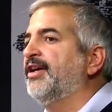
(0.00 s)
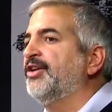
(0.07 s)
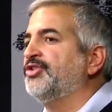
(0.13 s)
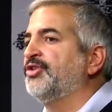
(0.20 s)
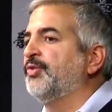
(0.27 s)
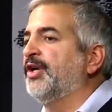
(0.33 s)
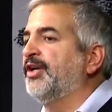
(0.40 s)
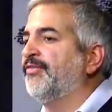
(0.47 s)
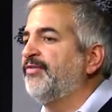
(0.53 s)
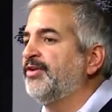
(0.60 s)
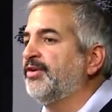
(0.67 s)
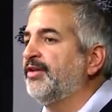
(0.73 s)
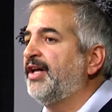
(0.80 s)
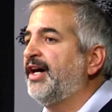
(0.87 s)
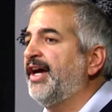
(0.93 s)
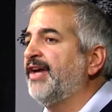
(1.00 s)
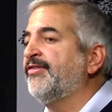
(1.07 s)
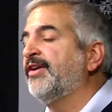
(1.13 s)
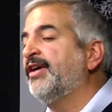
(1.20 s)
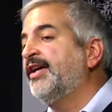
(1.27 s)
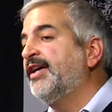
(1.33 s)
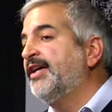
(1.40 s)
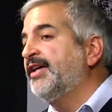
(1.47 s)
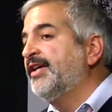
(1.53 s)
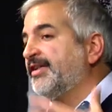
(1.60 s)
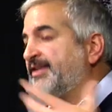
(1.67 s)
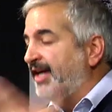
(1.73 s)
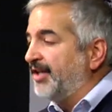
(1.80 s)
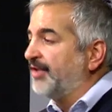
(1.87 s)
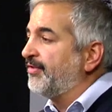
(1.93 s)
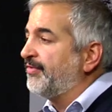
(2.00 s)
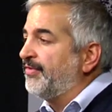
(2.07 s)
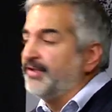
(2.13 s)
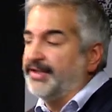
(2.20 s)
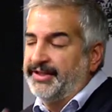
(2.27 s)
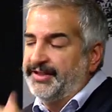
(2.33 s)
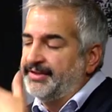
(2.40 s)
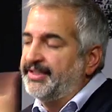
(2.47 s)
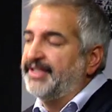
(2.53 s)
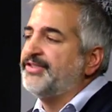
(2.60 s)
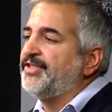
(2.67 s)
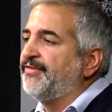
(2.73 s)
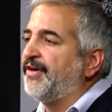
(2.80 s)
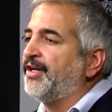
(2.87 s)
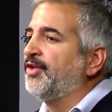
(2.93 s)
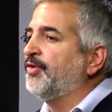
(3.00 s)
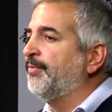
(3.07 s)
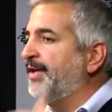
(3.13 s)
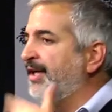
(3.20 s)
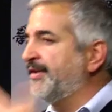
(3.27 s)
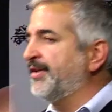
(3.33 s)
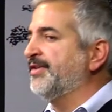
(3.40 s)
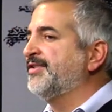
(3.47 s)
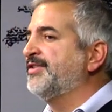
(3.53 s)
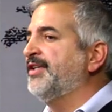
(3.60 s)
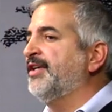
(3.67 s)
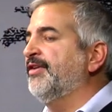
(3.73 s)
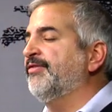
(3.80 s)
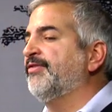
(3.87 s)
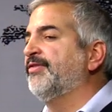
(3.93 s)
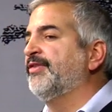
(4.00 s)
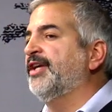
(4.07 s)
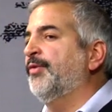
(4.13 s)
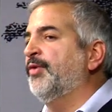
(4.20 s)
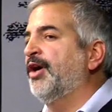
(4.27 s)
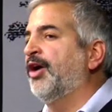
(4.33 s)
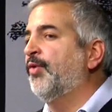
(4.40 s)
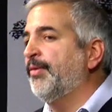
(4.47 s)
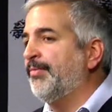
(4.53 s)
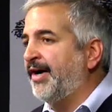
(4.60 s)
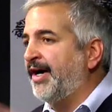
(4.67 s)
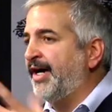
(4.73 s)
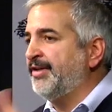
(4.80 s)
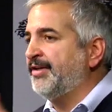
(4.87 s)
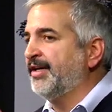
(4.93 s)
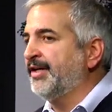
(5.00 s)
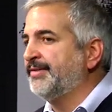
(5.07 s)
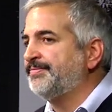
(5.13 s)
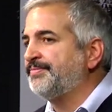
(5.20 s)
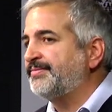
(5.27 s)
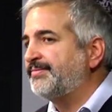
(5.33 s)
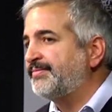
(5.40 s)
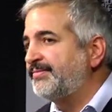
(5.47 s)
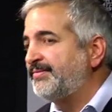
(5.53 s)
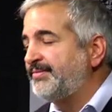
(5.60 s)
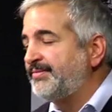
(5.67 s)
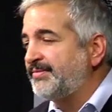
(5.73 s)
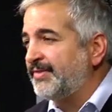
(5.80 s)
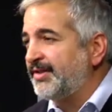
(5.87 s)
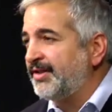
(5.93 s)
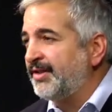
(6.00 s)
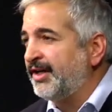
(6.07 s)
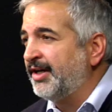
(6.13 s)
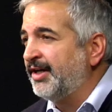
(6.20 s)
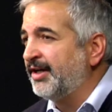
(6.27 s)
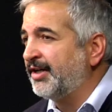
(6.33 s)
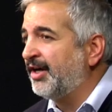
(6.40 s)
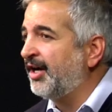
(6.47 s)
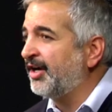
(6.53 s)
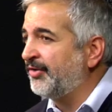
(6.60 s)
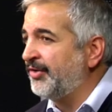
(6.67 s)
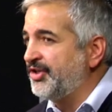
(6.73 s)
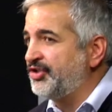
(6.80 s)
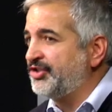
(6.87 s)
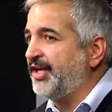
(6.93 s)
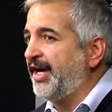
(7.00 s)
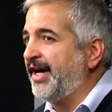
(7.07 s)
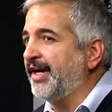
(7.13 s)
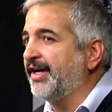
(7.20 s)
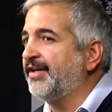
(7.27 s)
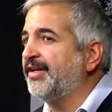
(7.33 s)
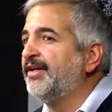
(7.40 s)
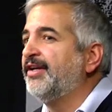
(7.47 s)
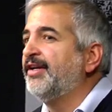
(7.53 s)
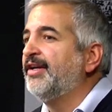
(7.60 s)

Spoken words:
as you're running for your life. Lindsay followed me, and then Steve, and we all went behind a concrete shack.